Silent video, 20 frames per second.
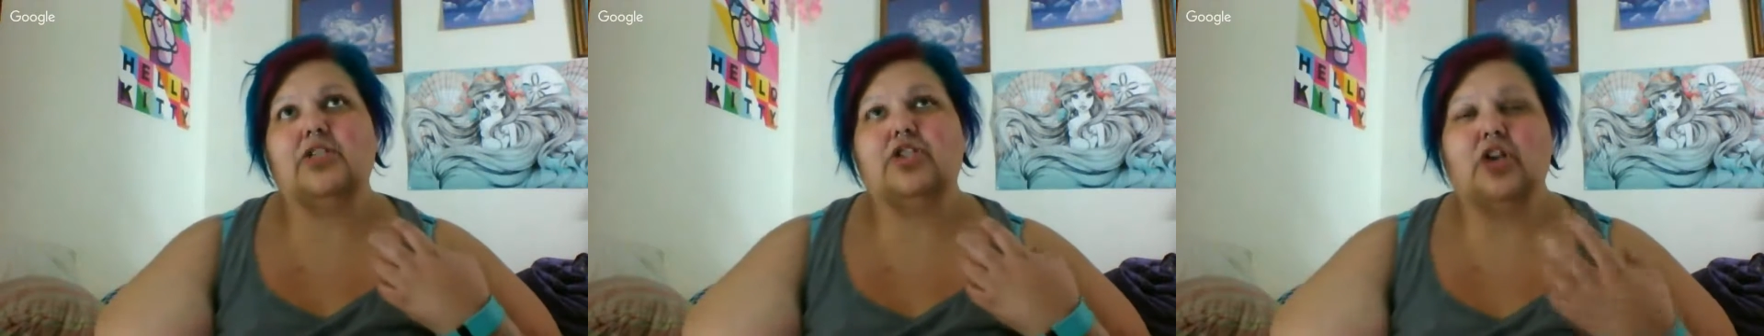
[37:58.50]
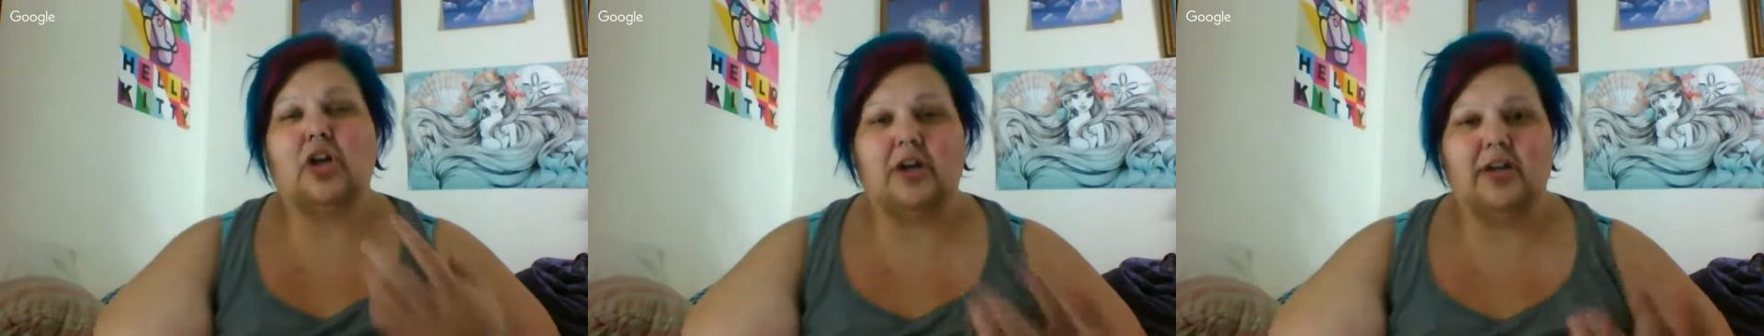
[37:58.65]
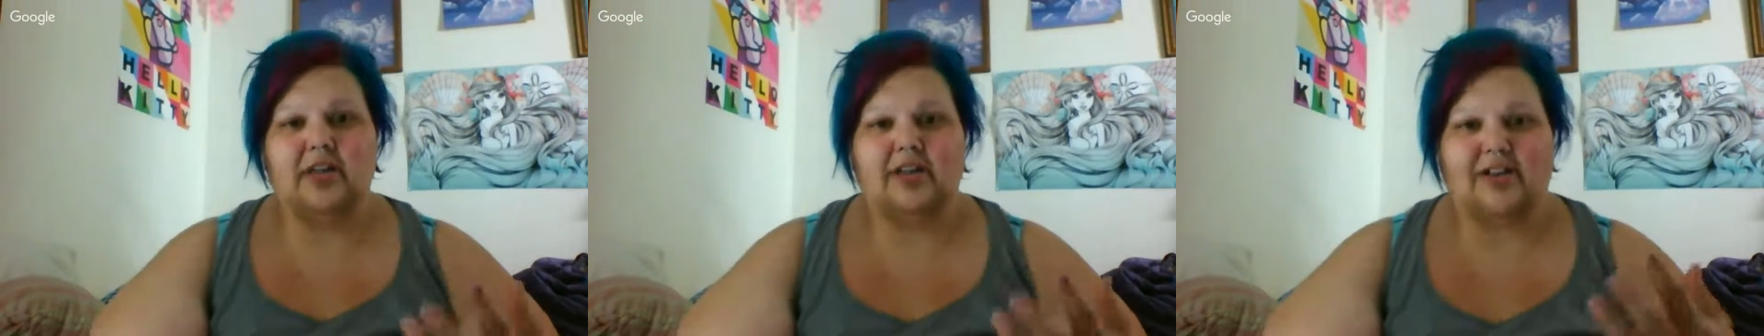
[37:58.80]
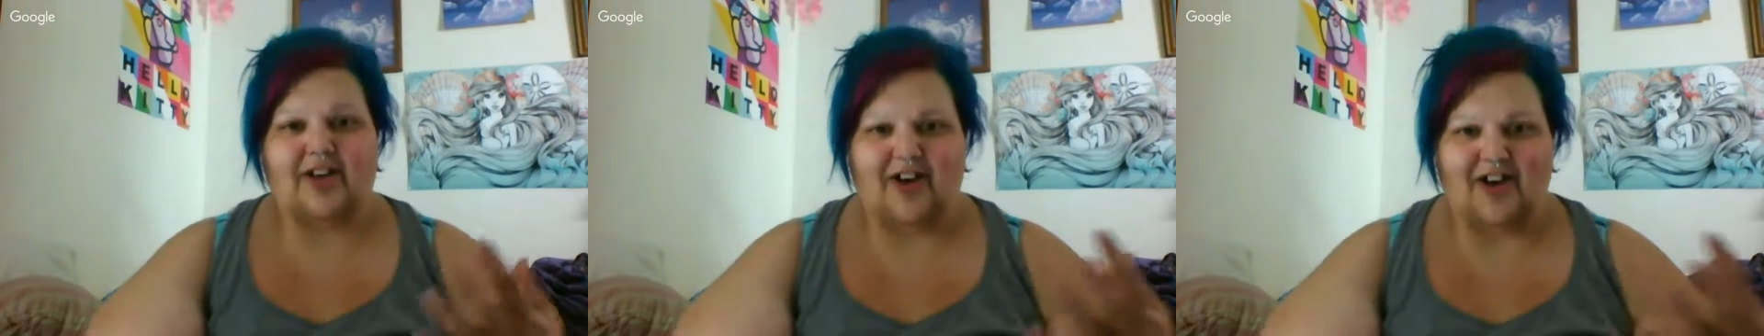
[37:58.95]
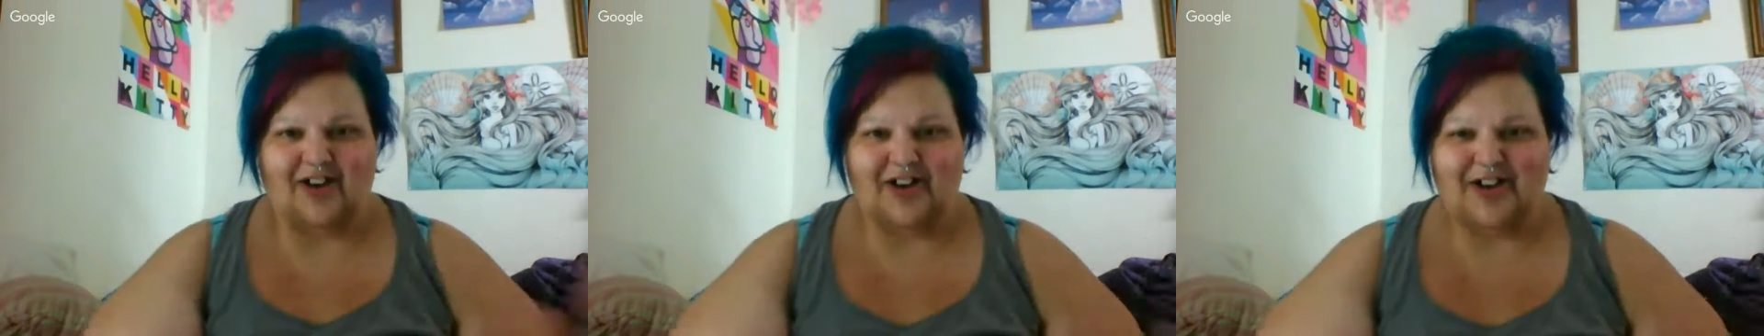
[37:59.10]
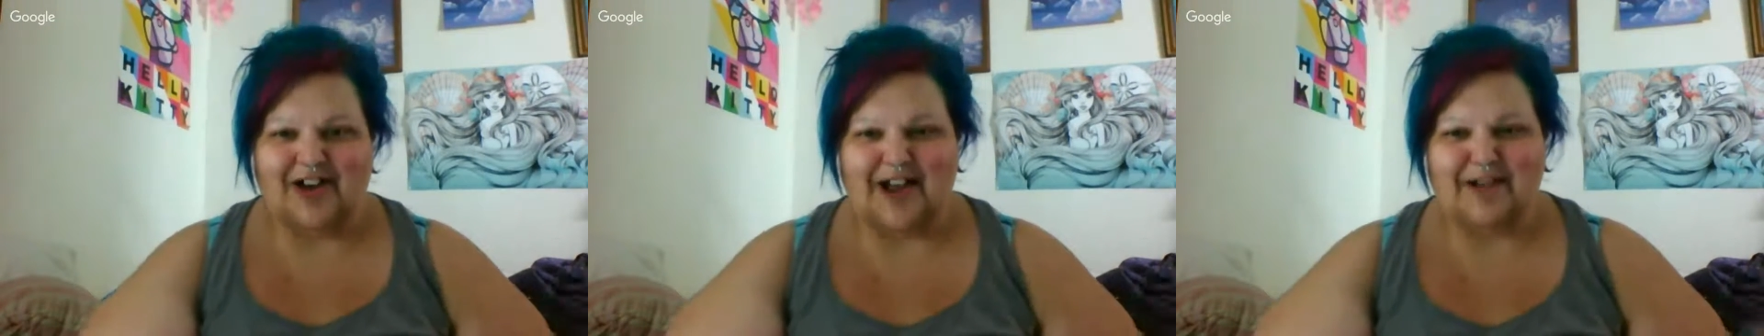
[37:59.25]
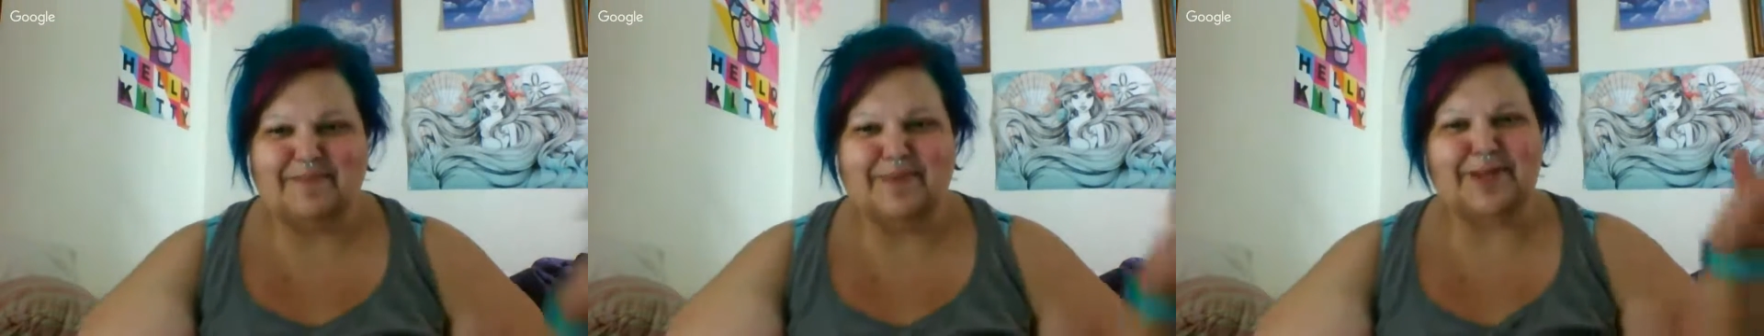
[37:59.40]
started
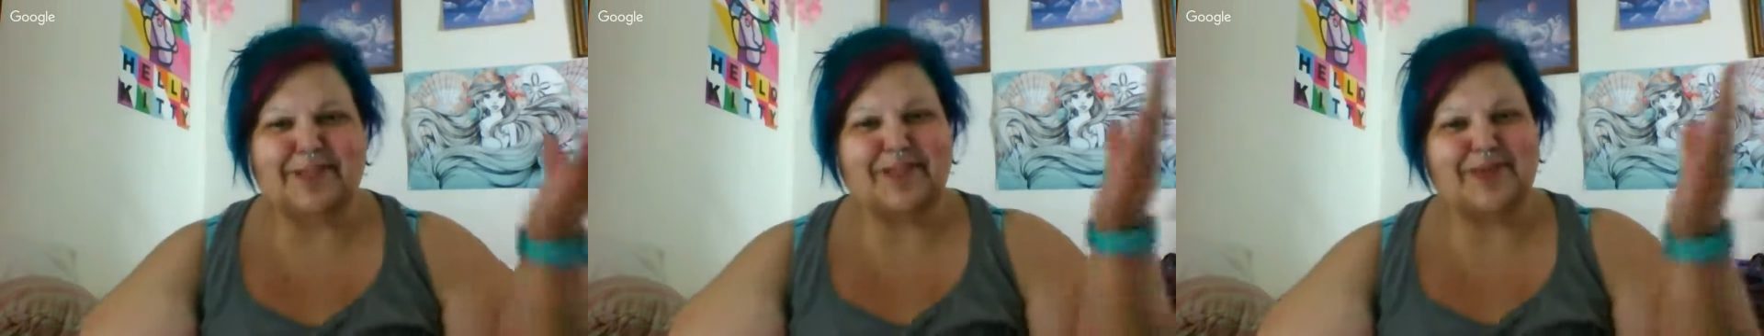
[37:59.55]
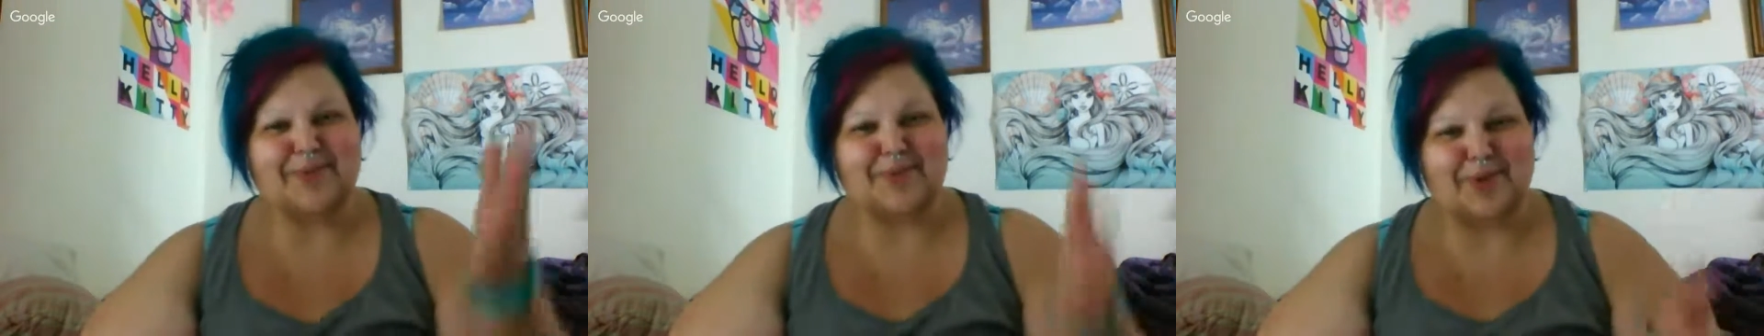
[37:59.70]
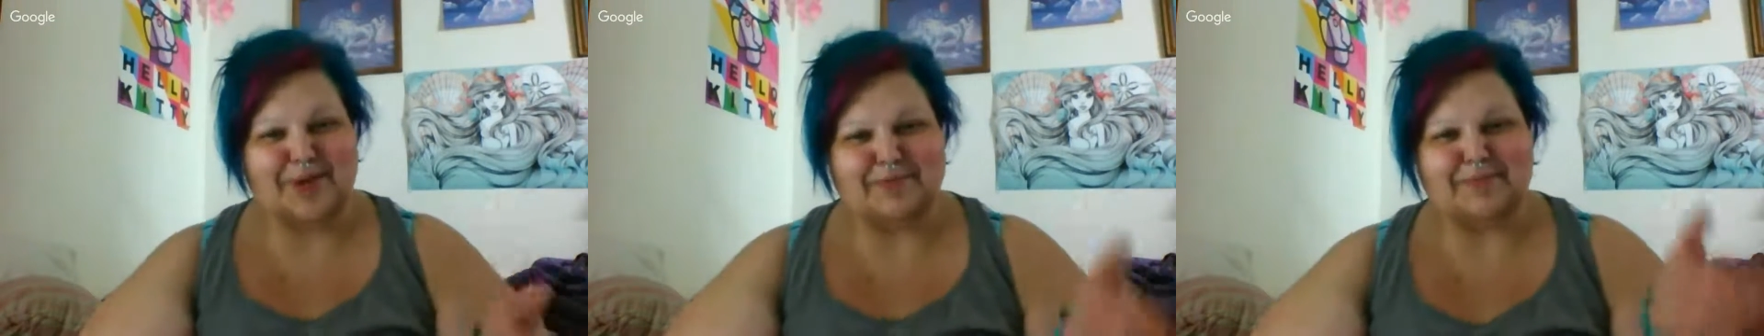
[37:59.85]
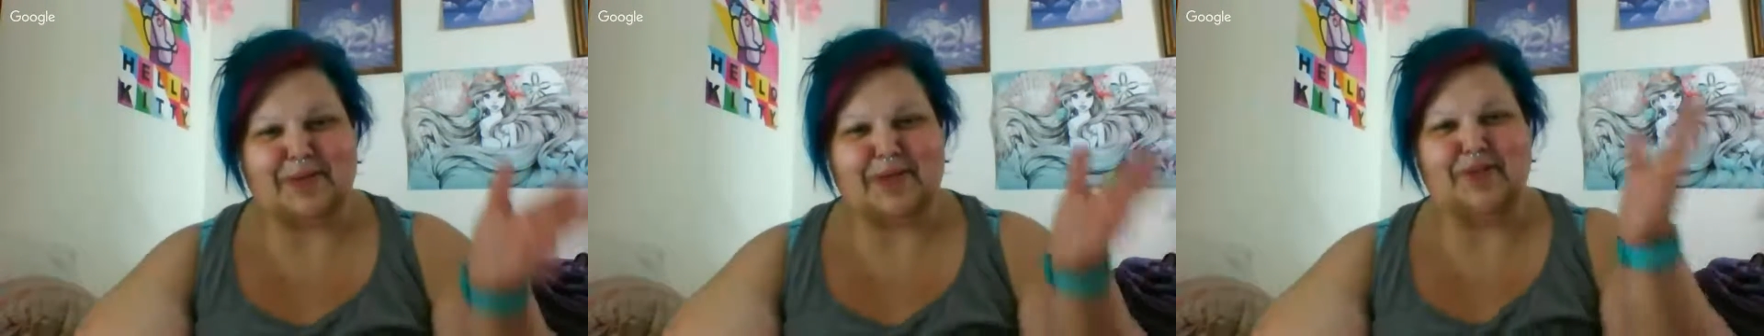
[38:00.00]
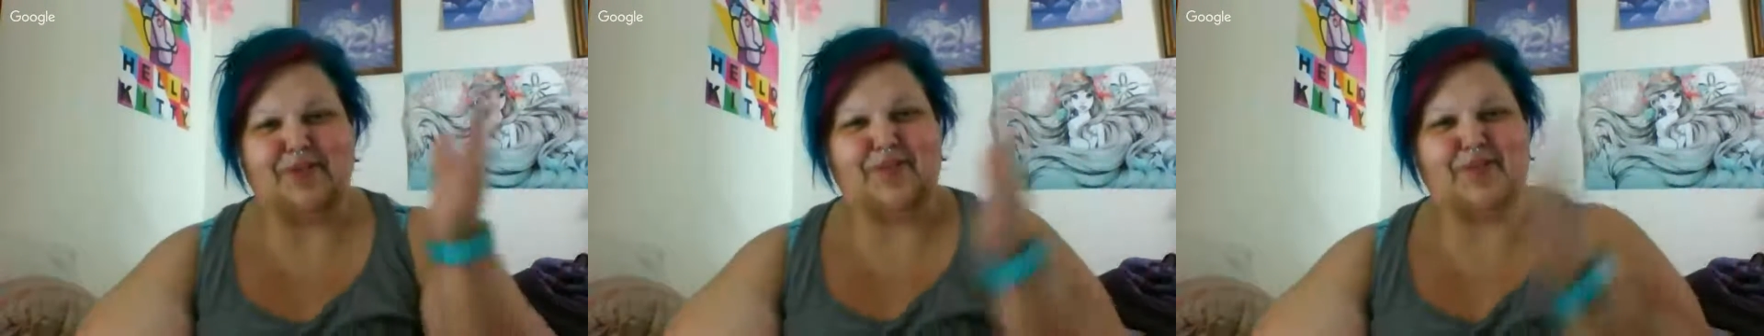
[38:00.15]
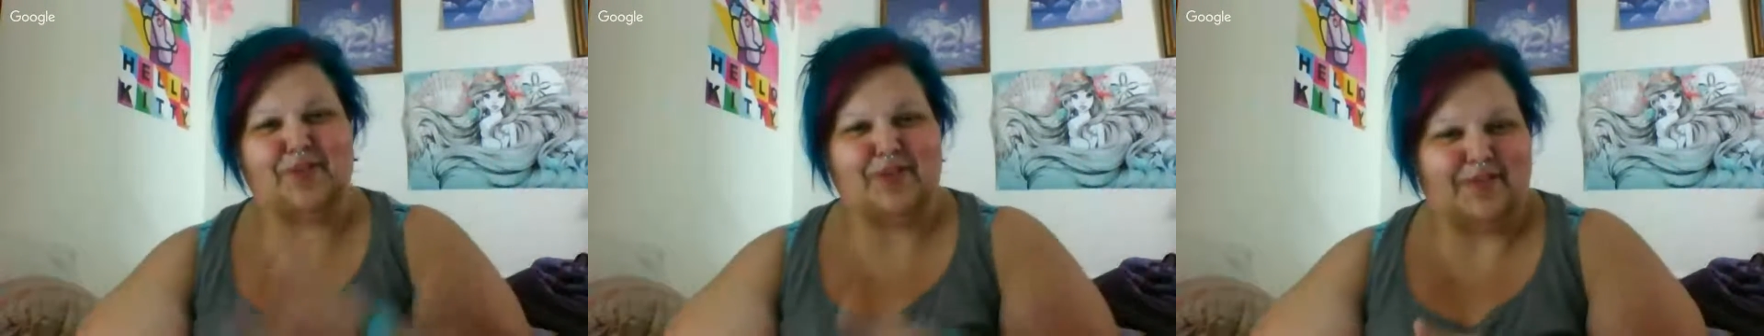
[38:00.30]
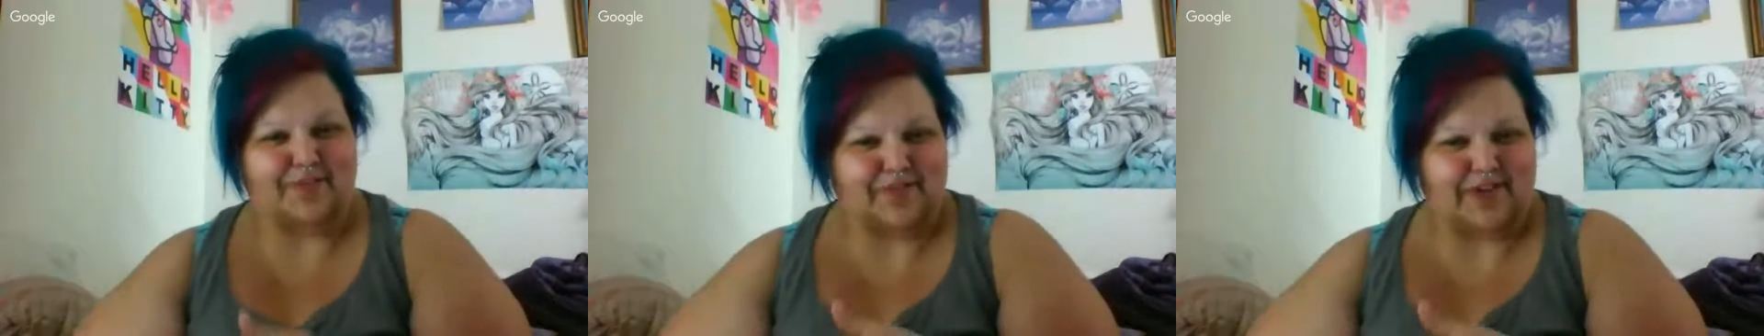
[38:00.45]
I put the word beautiful